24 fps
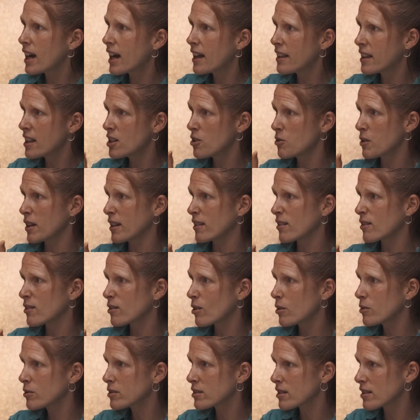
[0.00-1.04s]
and then you get
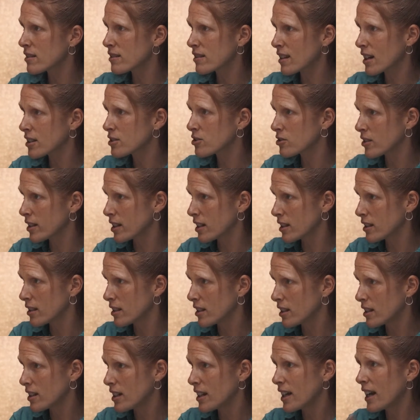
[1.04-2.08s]
soaked and saturated,
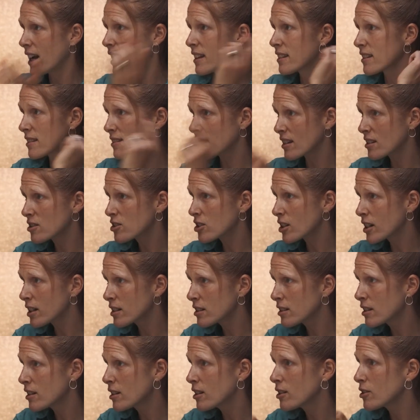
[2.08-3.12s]
and the
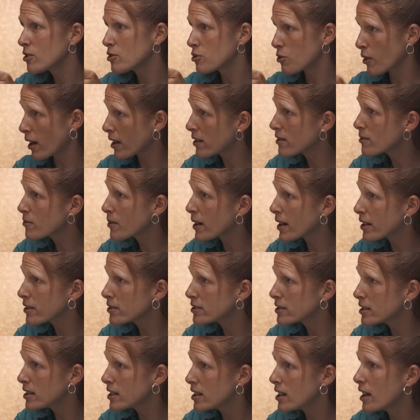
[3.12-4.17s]
sunshine dries you
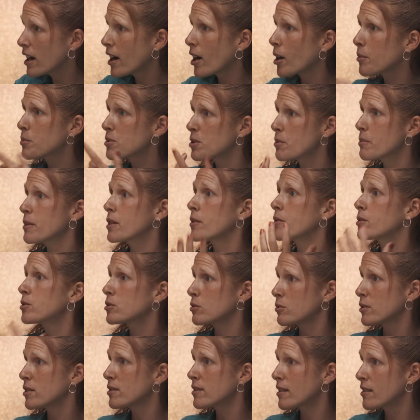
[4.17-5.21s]
out, helps you be able
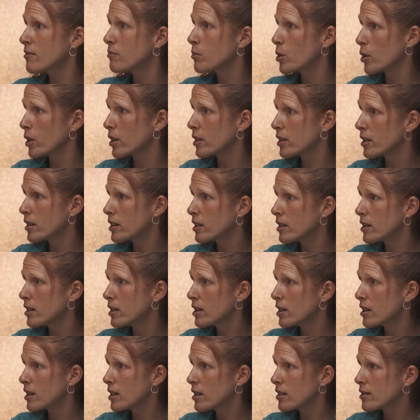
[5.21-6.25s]
to receive more.
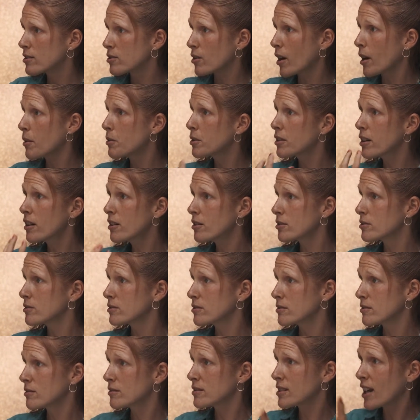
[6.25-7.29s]
So I would go,
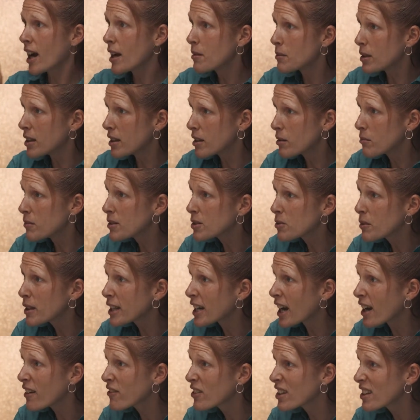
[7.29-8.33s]
time it in
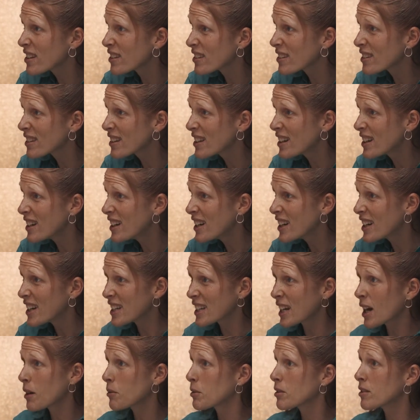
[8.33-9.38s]
between IVs,
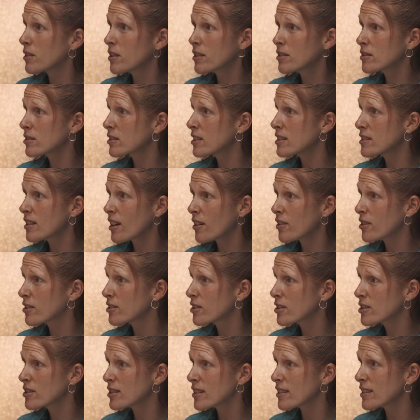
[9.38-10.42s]
and I would literally tell the
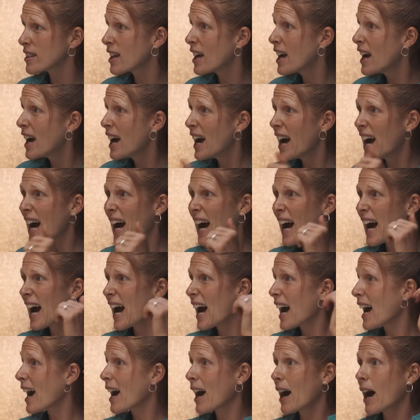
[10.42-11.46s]
nurses,
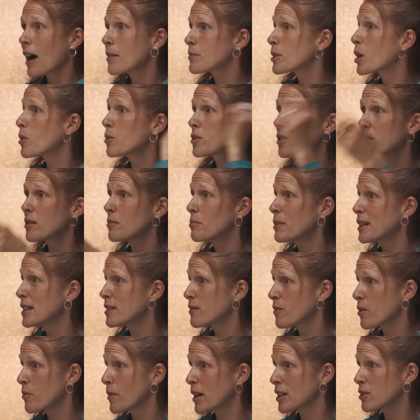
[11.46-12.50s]
I'm going to the
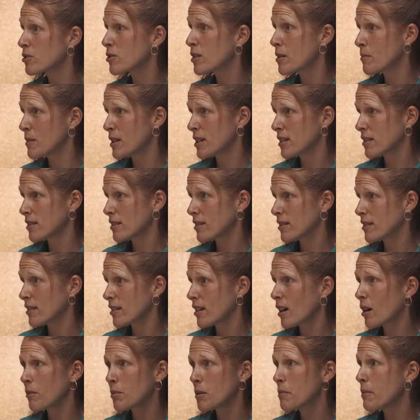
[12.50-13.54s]
beach for my treatment.
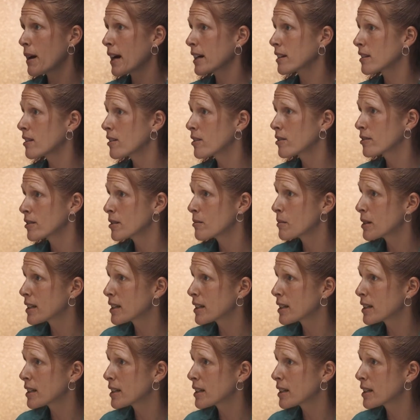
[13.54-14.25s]
I'll be back in 30